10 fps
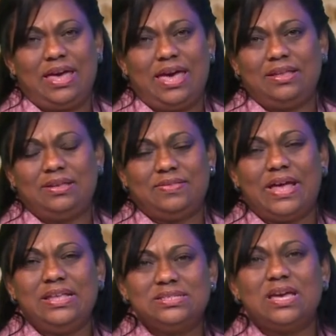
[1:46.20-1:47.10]
And
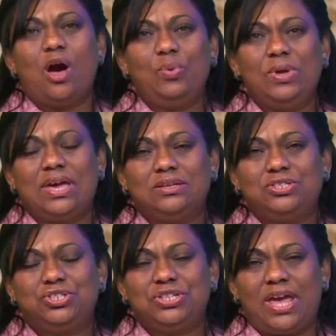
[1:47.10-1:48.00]
that is how we can
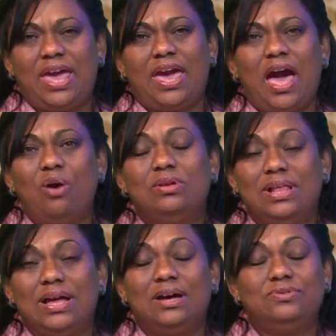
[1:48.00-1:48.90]
share our
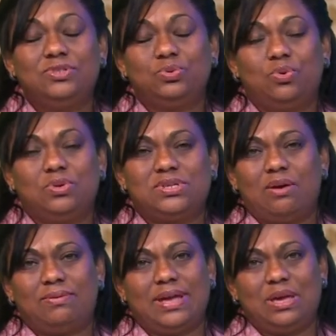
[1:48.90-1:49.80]
love towards
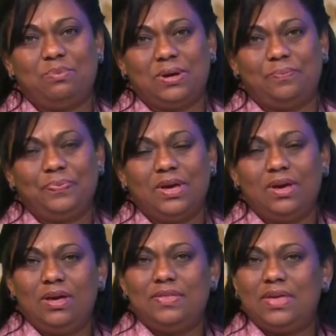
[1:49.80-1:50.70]
our neighbor.
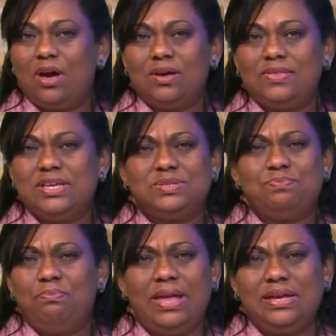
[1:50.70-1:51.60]
There's
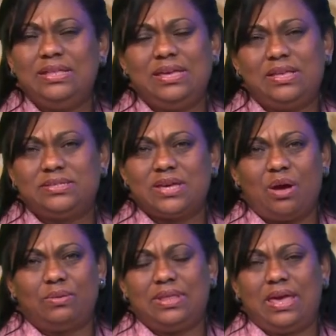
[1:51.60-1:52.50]
many needs
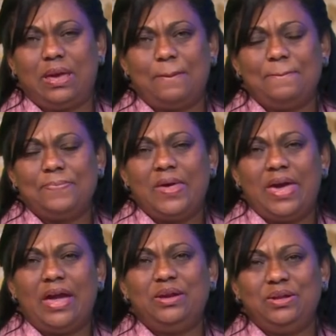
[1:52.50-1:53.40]
out there,
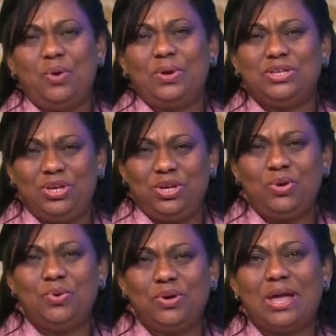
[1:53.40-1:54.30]
and you know what,
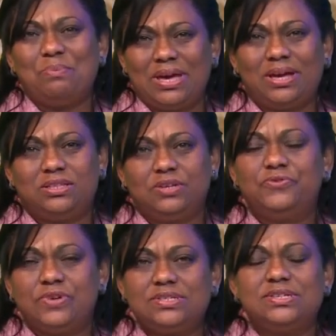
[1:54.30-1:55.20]
you can make a
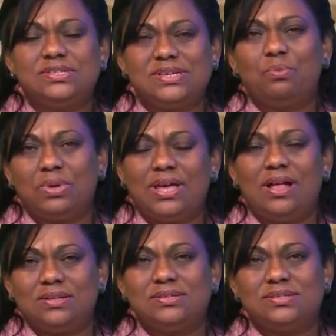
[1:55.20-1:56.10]
difference in somebody
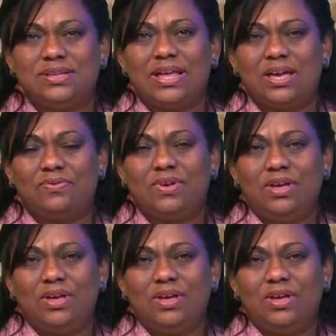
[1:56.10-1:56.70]
else's life.